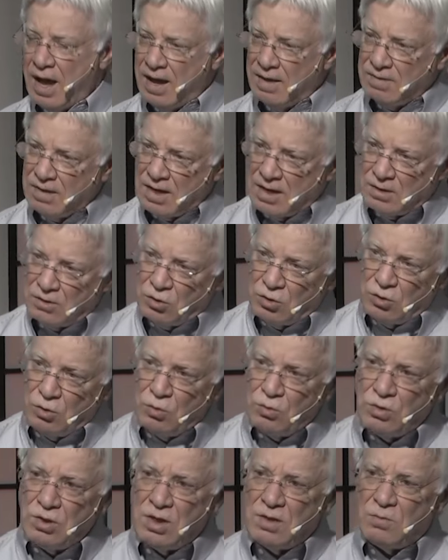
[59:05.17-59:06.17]
and that
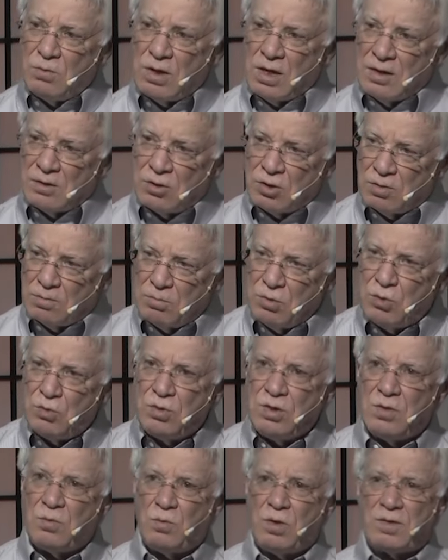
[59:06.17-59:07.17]
union and
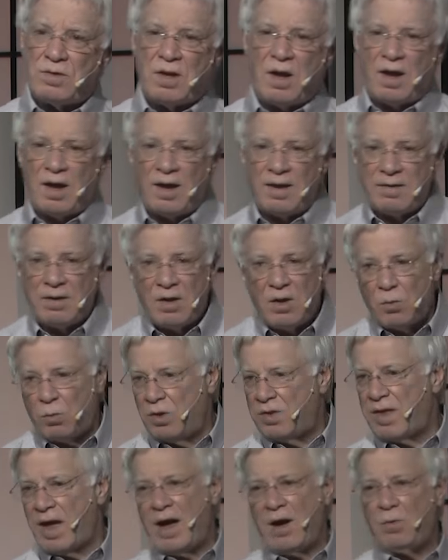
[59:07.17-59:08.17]
communion with God
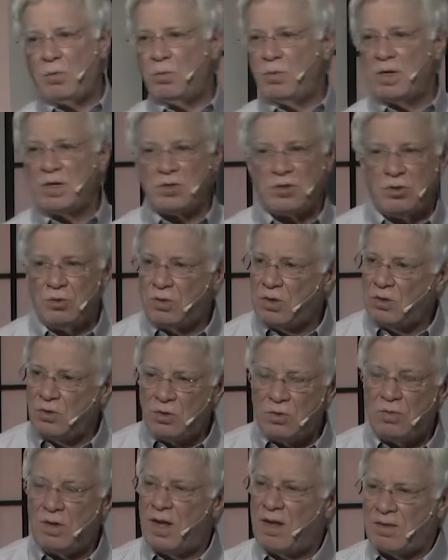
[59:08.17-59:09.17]
without which you can
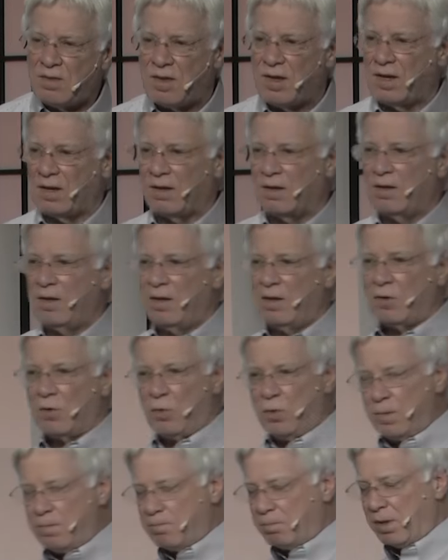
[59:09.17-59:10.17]
do nothing.
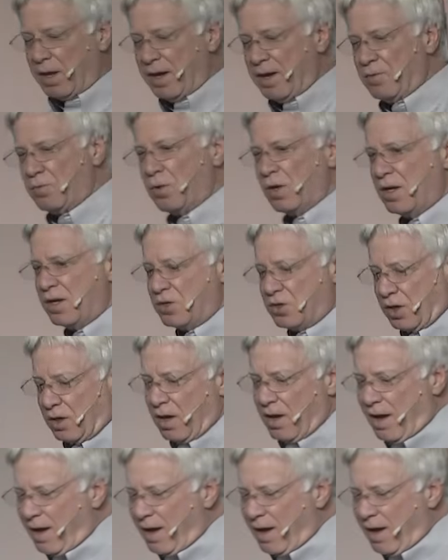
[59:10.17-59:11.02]
Quit playing religion.